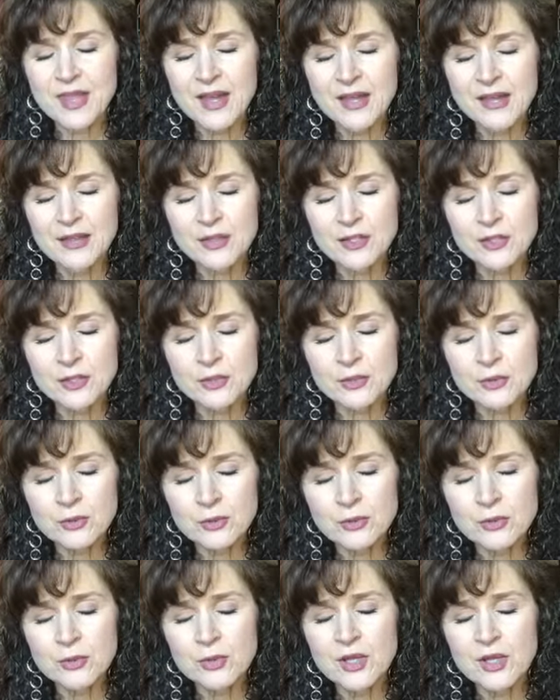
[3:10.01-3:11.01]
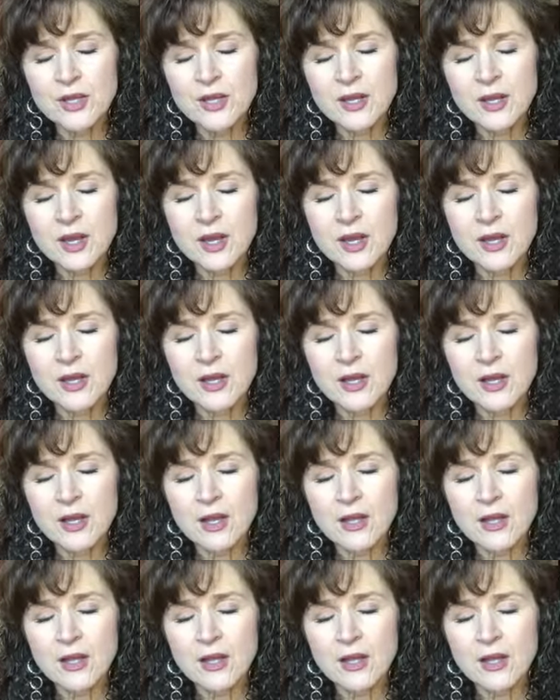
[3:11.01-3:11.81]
that you uh,